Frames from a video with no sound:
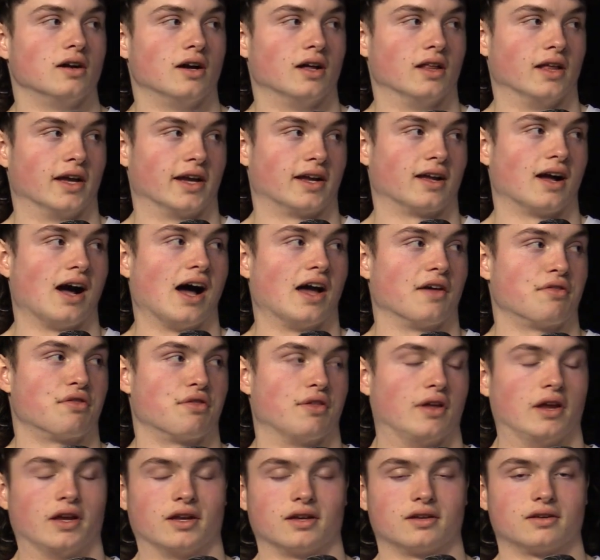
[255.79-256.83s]
Like I
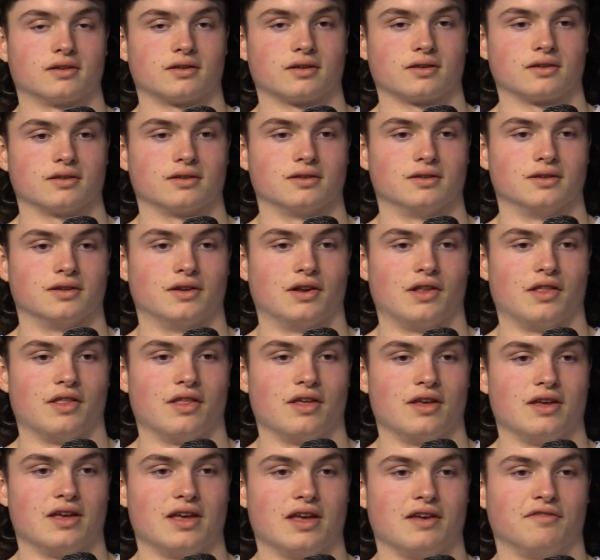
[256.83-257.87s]
think
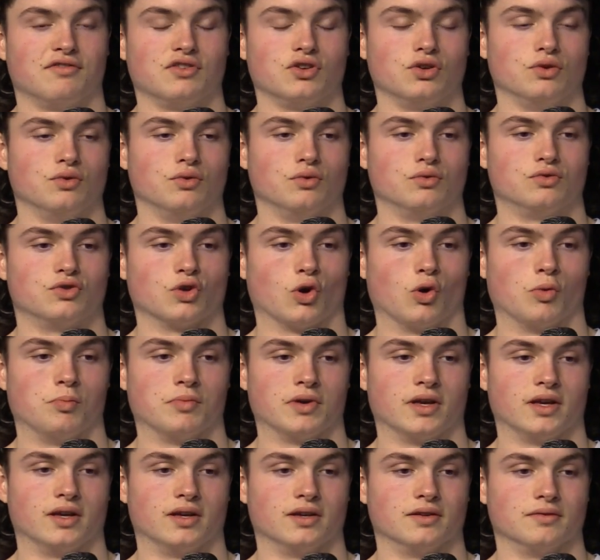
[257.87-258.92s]
if you told
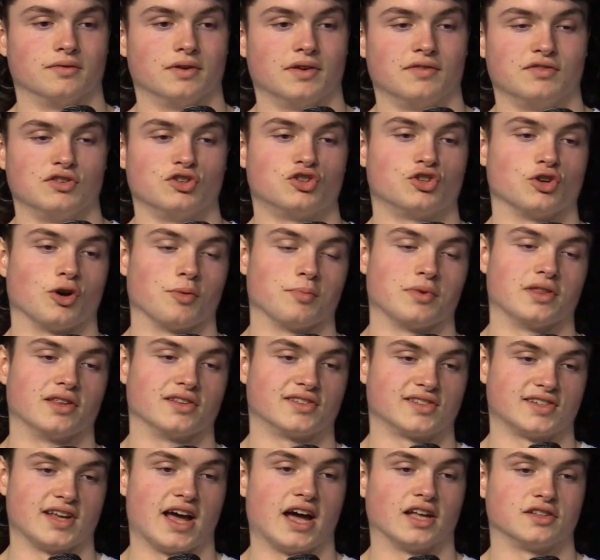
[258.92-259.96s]
me if you showed me the
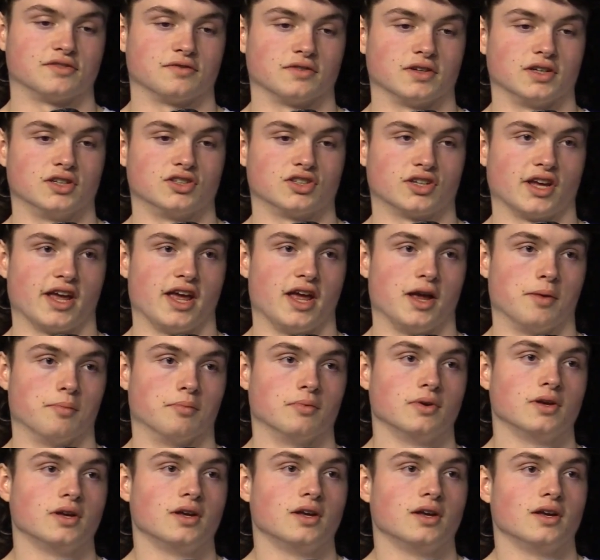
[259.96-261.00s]
stats for each game